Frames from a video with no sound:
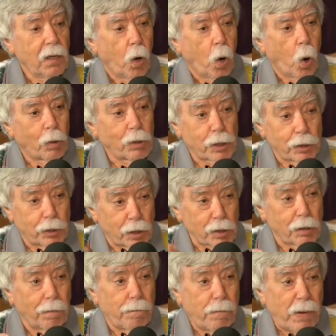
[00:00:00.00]
Or was it just
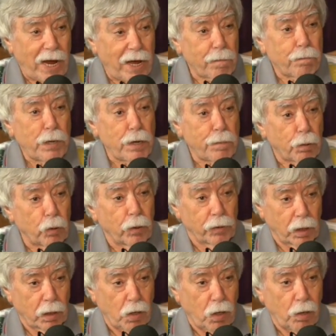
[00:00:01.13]
some bad people in
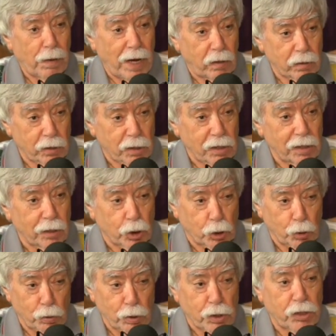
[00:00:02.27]
the clubhouse? It
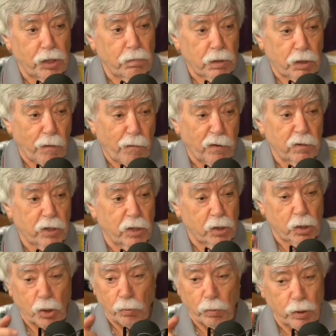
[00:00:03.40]
sure seems different
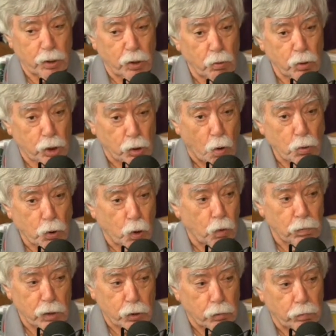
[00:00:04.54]
since there is no Soto,
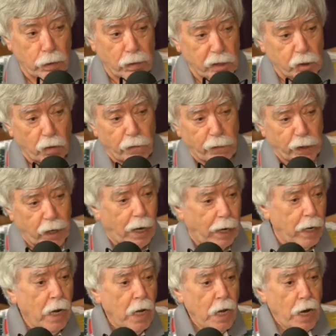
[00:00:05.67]
Mr. Me, Myself, and
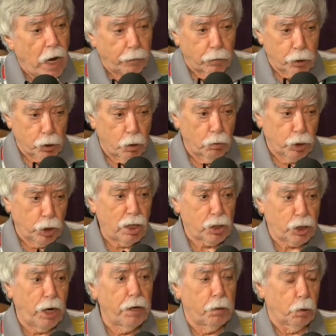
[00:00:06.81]
I, and there's no
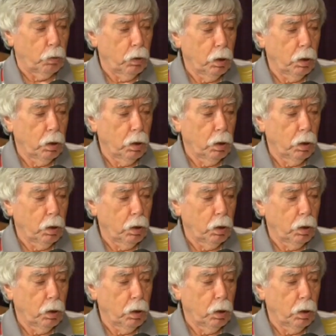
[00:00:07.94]
Josh Hader.